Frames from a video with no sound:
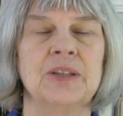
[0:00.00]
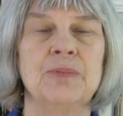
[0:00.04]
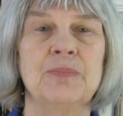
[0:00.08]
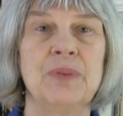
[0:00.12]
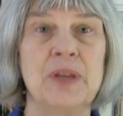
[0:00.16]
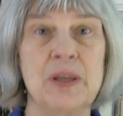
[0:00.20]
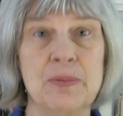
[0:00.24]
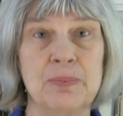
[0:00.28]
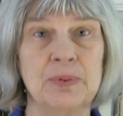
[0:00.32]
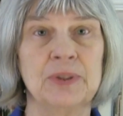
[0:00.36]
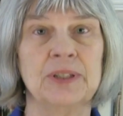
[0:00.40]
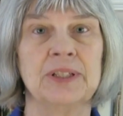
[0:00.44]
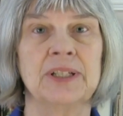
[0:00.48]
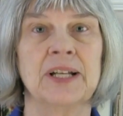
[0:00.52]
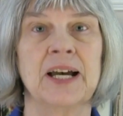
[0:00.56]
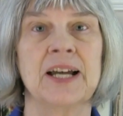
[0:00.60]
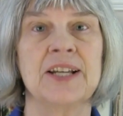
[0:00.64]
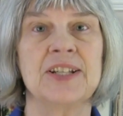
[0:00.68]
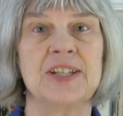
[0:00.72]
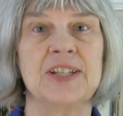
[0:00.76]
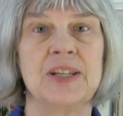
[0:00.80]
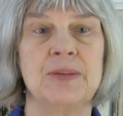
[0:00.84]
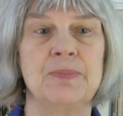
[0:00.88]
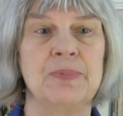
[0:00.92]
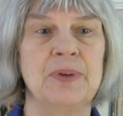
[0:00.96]
The people in
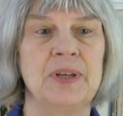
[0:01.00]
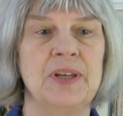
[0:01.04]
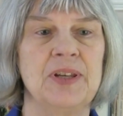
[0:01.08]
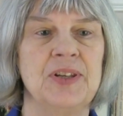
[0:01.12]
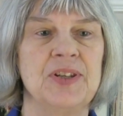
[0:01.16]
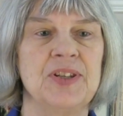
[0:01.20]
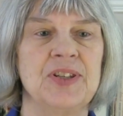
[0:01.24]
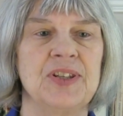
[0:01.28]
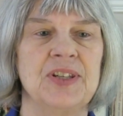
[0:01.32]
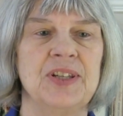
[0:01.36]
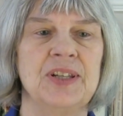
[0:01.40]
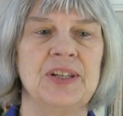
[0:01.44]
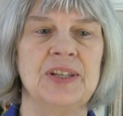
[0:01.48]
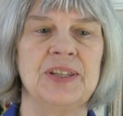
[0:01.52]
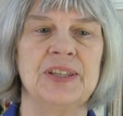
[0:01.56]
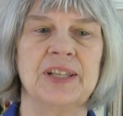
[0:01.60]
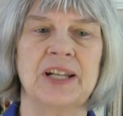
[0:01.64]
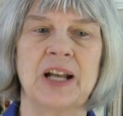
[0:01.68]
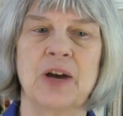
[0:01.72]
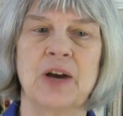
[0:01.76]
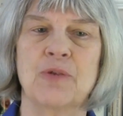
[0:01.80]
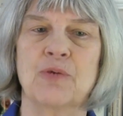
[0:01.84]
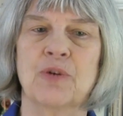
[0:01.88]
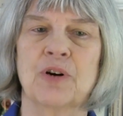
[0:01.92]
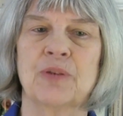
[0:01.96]
I C P C
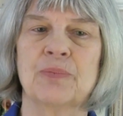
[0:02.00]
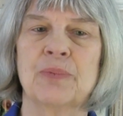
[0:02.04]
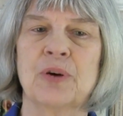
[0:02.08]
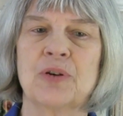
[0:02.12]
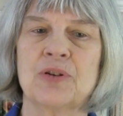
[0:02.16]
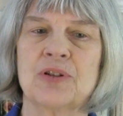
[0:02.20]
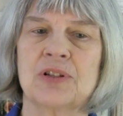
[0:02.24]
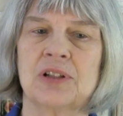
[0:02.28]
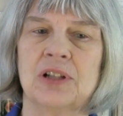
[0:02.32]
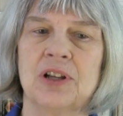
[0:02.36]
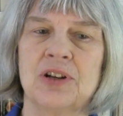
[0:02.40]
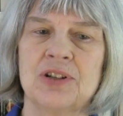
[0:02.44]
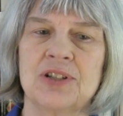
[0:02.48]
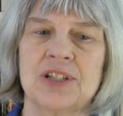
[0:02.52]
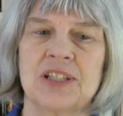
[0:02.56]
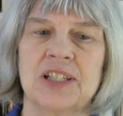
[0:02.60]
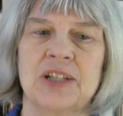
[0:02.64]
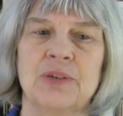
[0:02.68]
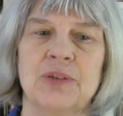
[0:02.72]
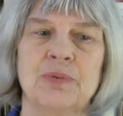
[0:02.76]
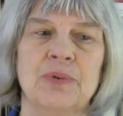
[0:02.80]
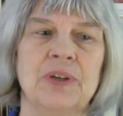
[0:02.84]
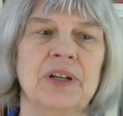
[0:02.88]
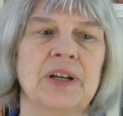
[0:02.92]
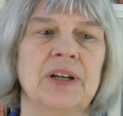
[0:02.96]
that I work most
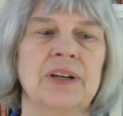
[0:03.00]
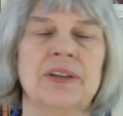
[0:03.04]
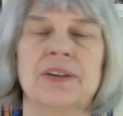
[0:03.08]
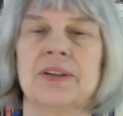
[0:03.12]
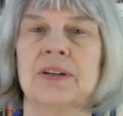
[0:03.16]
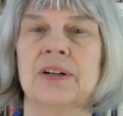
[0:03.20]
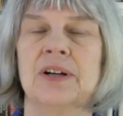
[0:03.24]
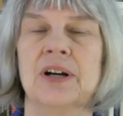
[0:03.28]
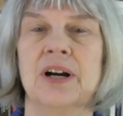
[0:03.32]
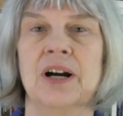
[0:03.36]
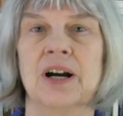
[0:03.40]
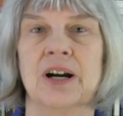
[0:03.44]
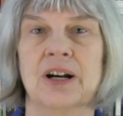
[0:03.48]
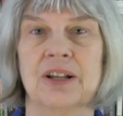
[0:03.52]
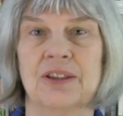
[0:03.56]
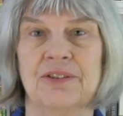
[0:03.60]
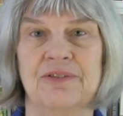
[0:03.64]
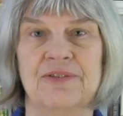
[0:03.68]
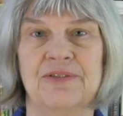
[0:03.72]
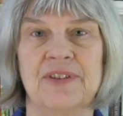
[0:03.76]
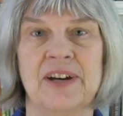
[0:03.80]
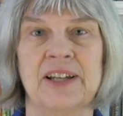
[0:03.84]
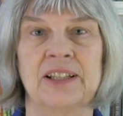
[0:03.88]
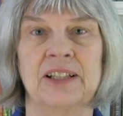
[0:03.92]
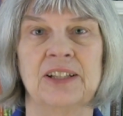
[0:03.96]
closely with are
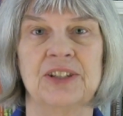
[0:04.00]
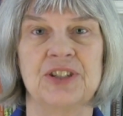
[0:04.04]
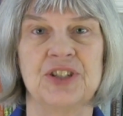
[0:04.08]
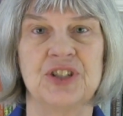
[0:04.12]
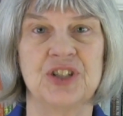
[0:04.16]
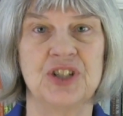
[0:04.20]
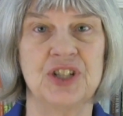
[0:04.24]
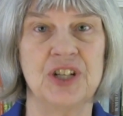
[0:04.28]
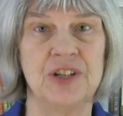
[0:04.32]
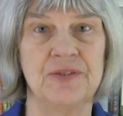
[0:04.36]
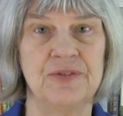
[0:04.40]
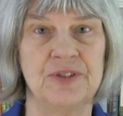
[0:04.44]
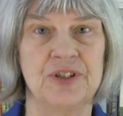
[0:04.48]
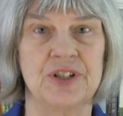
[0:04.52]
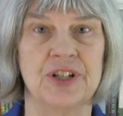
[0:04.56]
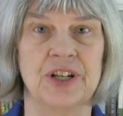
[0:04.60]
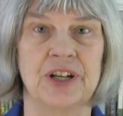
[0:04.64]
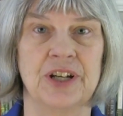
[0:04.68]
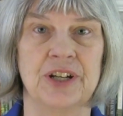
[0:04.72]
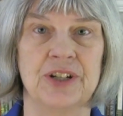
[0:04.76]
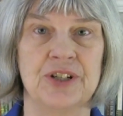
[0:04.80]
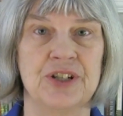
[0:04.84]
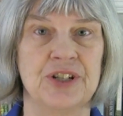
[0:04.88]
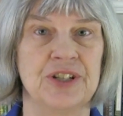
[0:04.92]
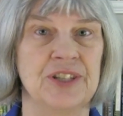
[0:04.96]
the Finals Chief
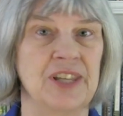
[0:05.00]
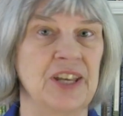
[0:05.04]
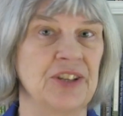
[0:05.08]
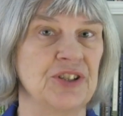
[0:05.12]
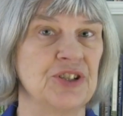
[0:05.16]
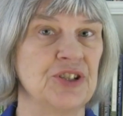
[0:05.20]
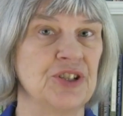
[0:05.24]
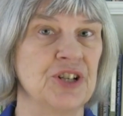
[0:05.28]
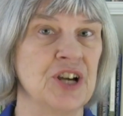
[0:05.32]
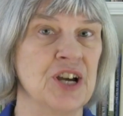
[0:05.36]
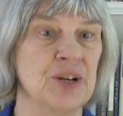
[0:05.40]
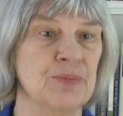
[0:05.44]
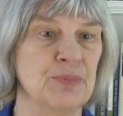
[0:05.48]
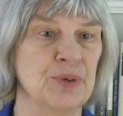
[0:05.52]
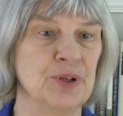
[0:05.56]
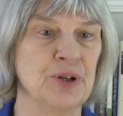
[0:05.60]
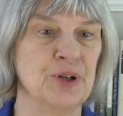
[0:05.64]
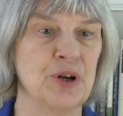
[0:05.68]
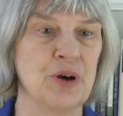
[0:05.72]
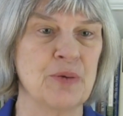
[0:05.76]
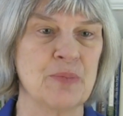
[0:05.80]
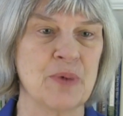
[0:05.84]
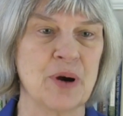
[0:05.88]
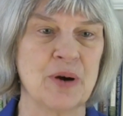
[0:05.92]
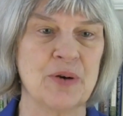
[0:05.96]
Judge, that's John
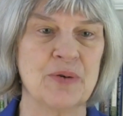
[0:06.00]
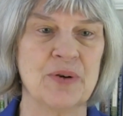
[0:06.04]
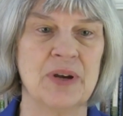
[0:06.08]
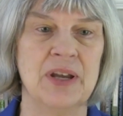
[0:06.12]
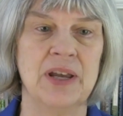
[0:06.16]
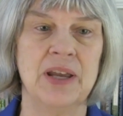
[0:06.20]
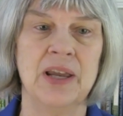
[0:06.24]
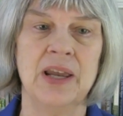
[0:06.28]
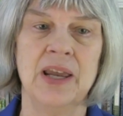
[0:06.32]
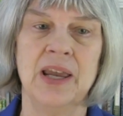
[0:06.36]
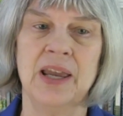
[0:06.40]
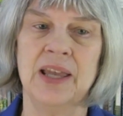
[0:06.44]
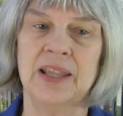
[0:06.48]
Bonomo,